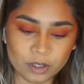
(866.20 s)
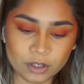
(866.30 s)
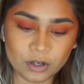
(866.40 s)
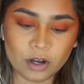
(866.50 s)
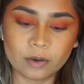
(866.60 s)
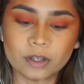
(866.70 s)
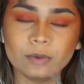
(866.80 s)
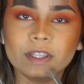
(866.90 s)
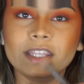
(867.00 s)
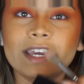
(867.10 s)
going to go in
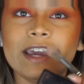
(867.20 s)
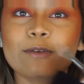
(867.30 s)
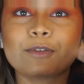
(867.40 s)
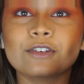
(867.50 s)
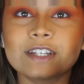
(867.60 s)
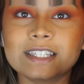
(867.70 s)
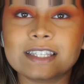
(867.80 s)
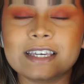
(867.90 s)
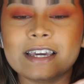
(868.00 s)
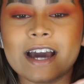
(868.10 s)
with the
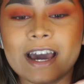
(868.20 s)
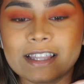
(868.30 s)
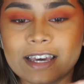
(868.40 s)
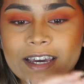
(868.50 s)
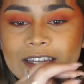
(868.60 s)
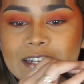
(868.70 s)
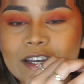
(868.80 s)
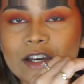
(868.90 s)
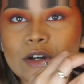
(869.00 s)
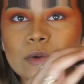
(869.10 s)
MUAriana highlight,
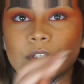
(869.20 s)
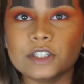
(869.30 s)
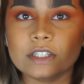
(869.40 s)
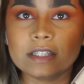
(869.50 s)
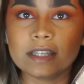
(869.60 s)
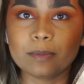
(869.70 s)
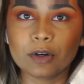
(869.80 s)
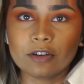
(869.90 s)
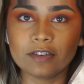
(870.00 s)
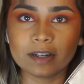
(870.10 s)
which is a
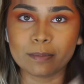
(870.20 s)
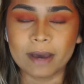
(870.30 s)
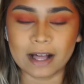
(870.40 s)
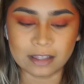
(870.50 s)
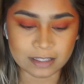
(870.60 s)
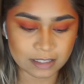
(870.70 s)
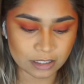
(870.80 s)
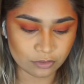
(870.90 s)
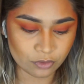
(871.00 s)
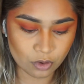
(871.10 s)
perfect balance
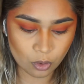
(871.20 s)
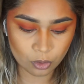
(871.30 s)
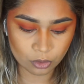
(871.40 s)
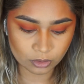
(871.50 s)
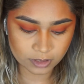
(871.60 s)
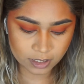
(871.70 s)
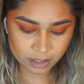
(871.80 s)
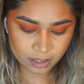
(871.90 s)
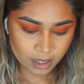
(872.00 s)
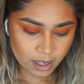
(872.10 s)
of gold
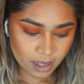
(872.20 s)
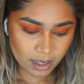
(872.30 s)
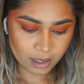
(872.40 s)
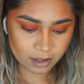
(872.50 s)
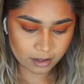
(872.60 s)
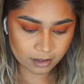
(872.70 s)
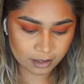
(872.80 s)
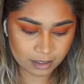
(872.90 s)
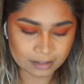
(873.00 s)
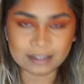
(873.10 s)

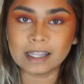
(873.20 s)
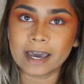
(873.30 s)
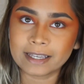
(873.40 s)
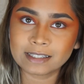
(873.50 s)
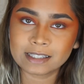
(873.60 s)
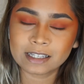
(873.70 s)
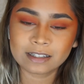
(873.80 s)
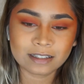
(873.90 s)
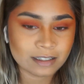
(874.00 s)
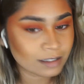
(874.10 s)
and light.
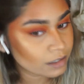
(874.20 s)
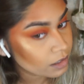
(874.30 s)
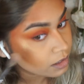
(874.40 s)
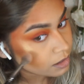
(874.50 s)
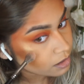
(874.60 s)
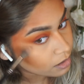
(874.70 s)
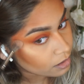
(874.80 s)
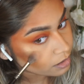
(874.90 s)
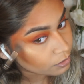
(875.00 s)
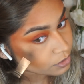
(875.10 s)

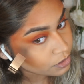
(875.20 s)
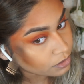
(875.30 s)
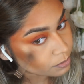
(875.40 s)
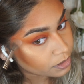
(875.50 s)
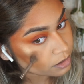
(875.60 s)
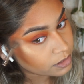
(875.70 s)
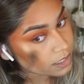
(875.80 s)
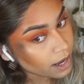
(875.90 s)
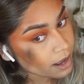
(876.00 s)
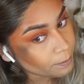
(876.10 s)
And we're just going to put that on
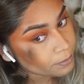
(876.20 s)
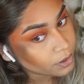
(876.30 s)
top.